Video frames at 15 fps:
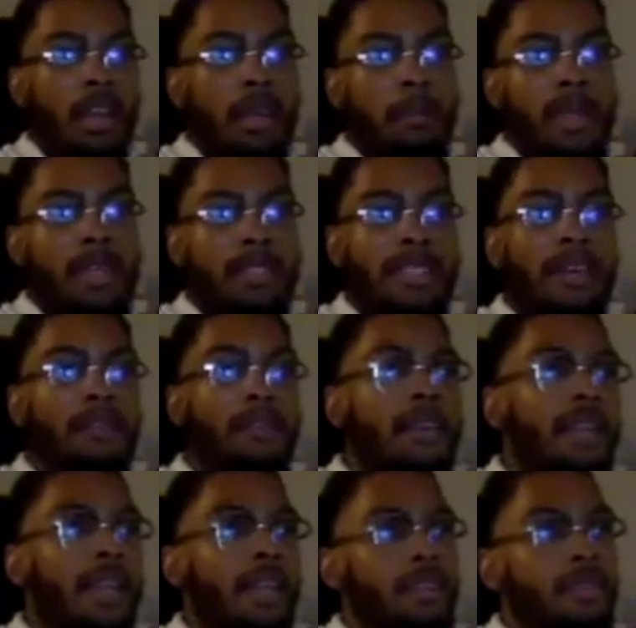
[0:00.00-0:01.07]
and because I
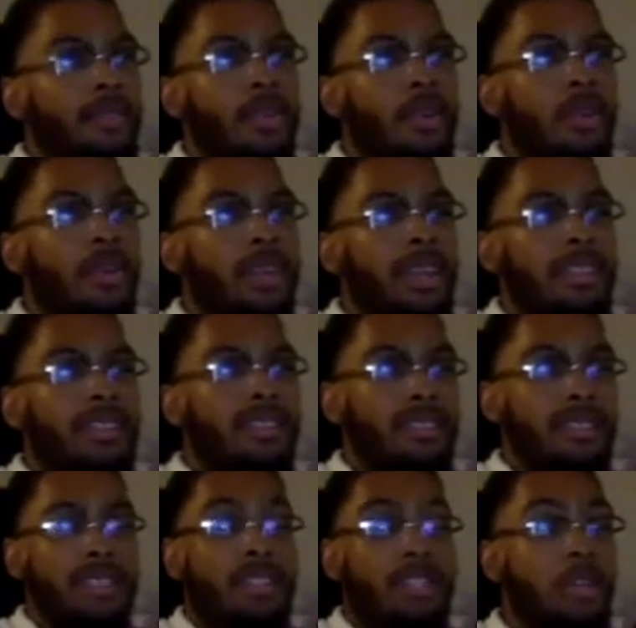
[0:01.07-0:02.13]
feel like
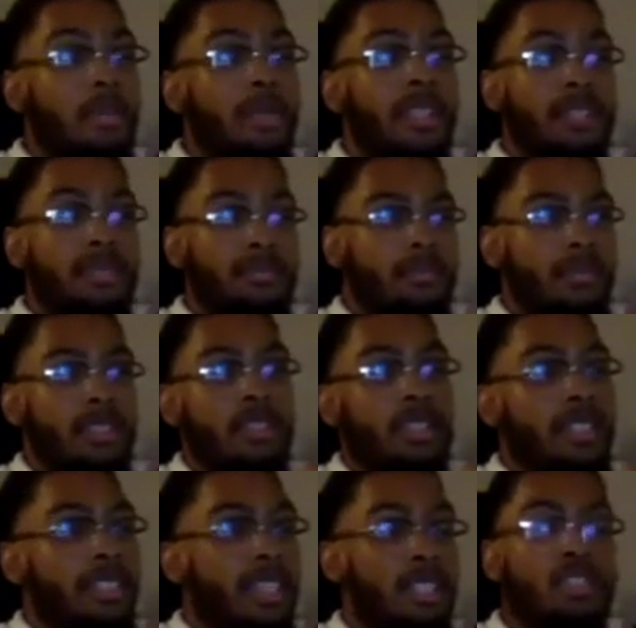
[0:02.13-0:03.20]
it's
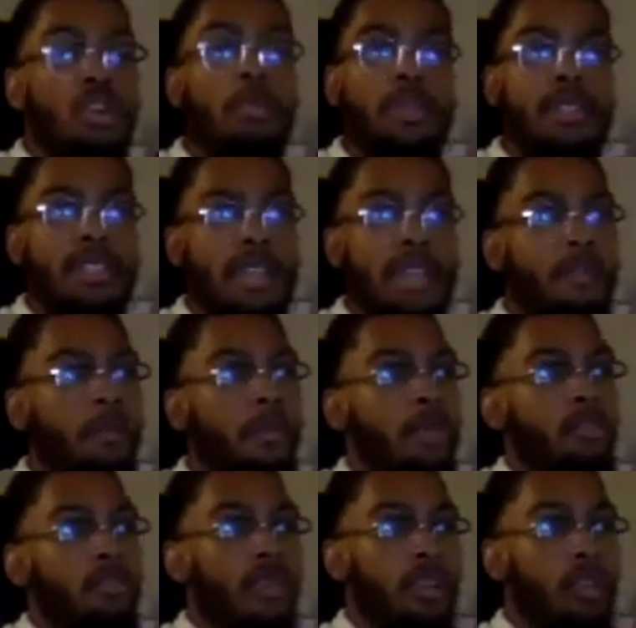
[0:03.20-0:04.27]
gonna take so much time for me
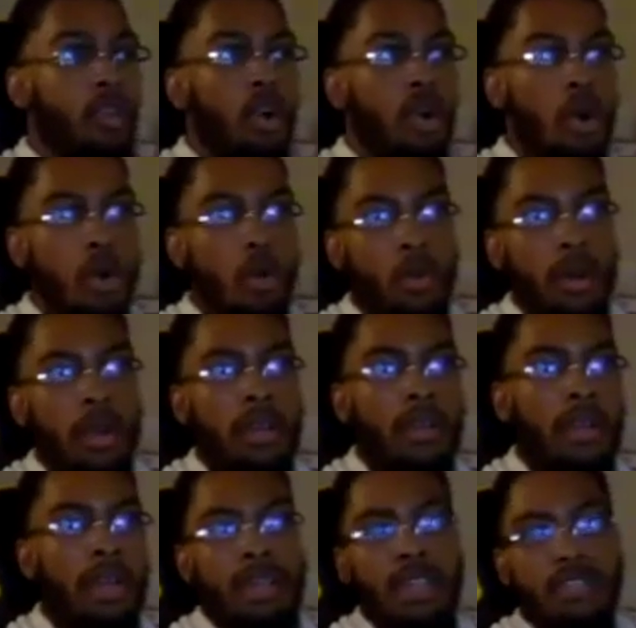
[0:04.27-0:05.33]
to write the whole
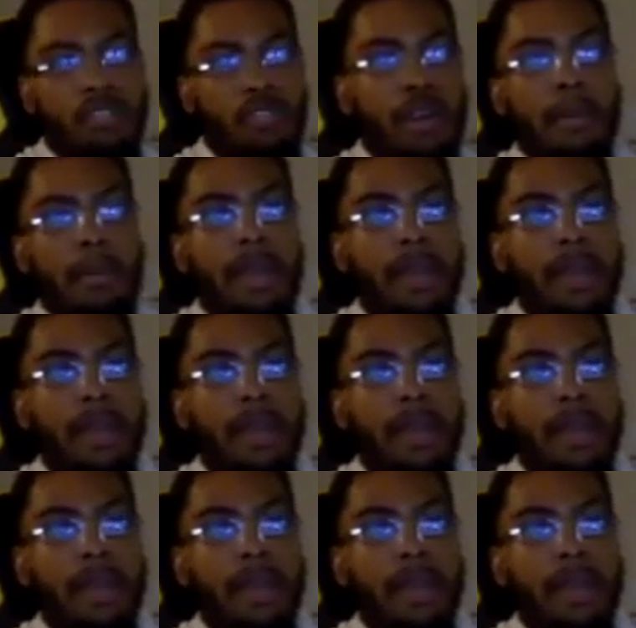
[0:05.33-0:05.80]
one and then drop